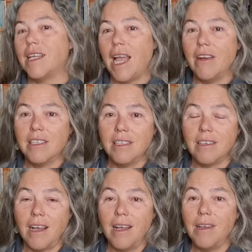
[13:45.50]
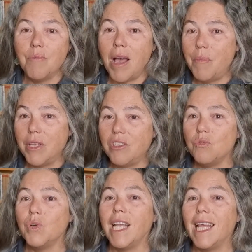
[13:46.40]
characters in my
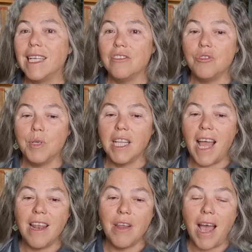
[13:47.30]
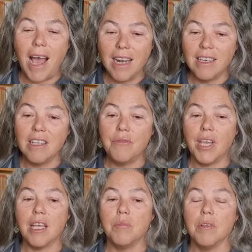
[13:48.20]
opinion, were negligible and utterly
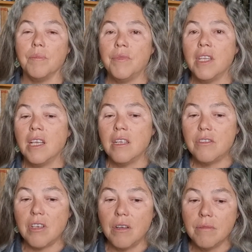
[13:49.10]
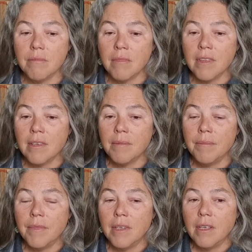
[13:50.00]
forgettable. So,
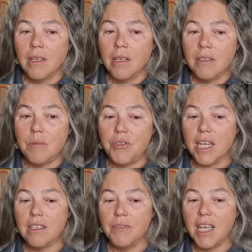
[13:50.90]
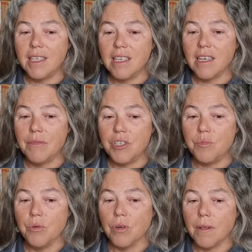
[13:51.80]
subjectively, I didn't love
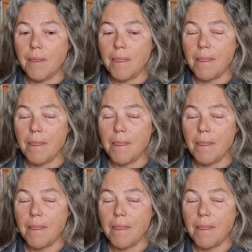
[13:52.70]
this book.